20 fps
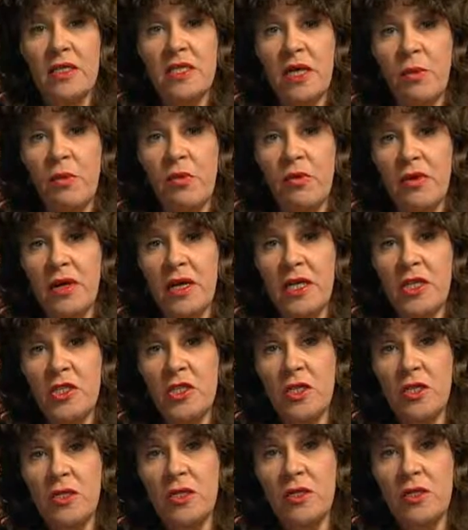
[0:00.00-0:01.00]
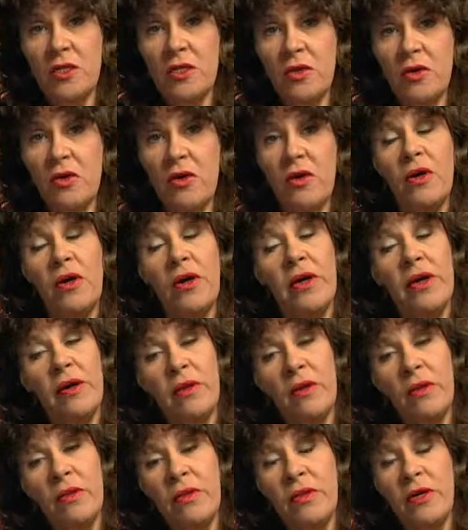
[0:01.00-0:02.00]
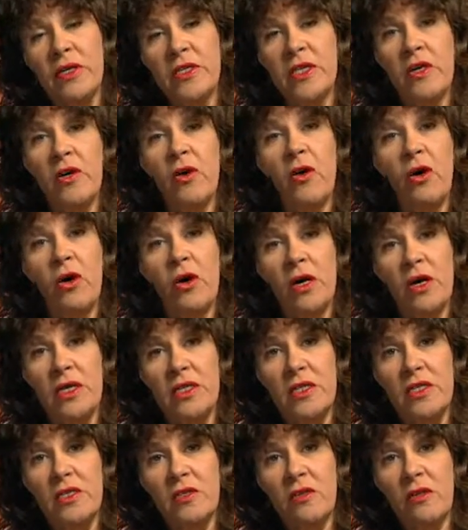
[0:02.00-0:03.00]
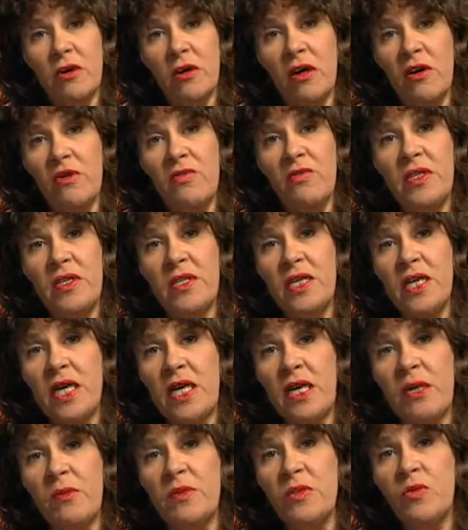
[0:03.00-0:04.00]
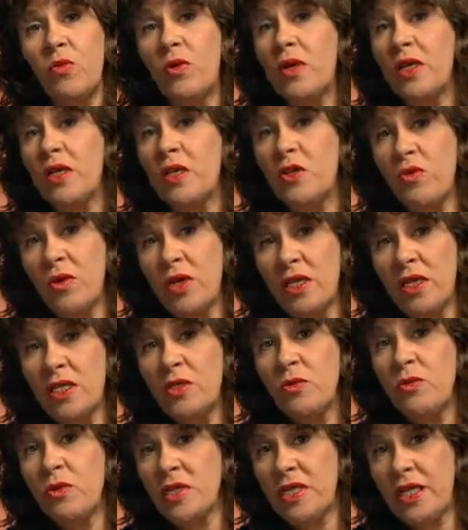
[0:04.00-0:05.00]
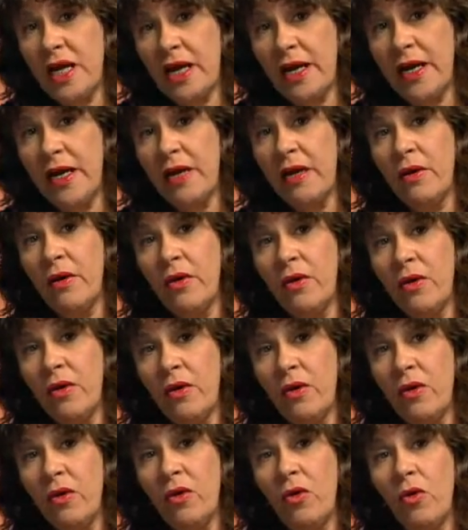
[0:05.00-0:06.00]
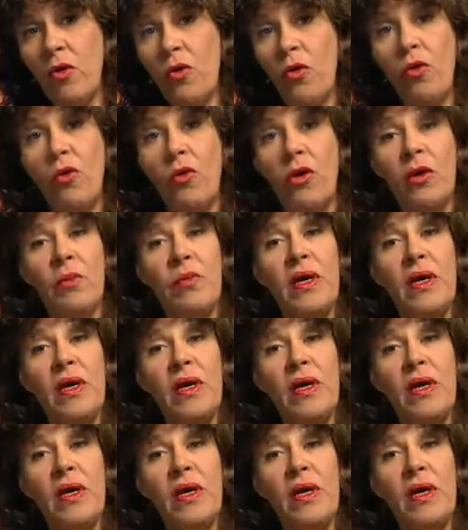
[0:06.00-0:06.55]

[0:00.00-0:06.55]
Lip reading: separations. There's a cost. Oftentimes, one of the twins will die or